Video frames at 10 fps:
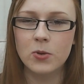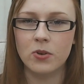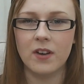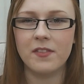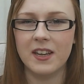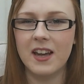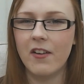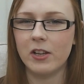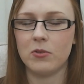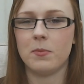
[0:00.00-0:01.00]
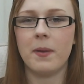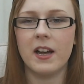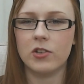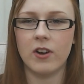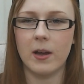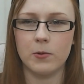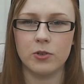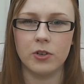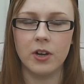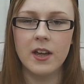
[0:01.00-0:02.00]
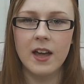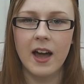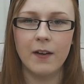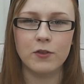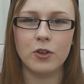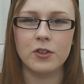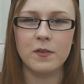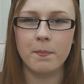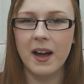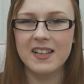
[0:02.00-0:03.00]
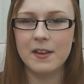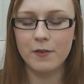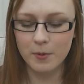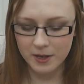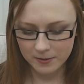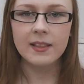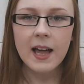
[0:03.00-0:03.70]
so I don't have to like carry loads of bags around or have tons of bags everywhere.